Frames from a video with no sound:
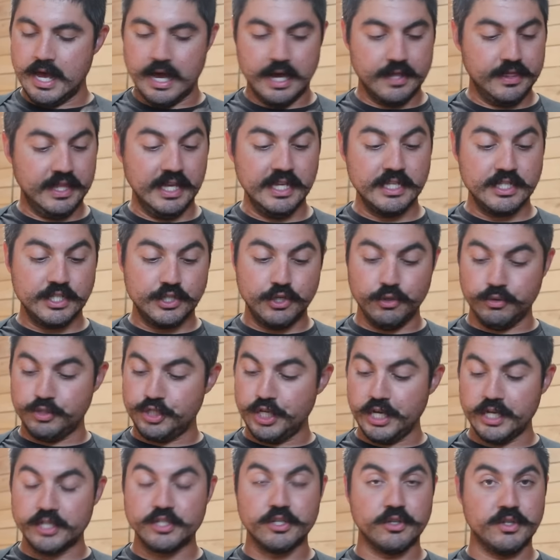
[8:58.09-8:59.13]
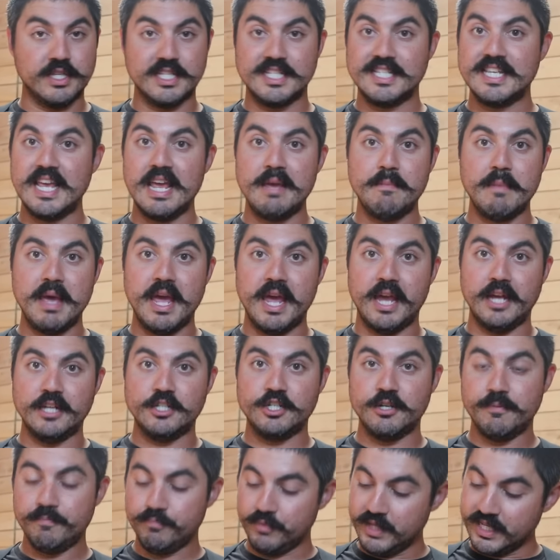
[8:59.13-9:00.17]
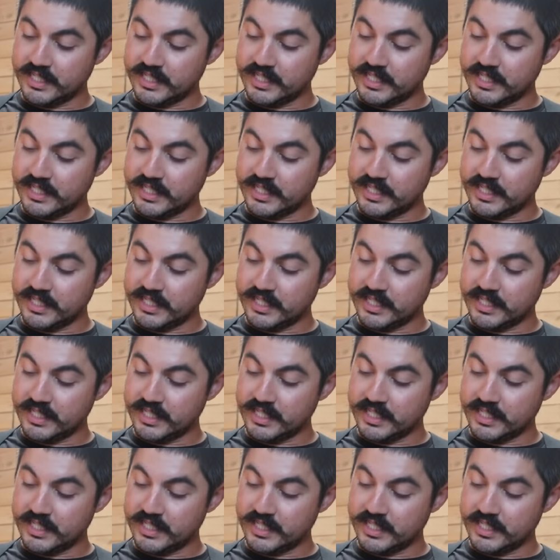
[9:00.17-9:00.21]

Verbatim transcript: Uh, these two chicks are the same age.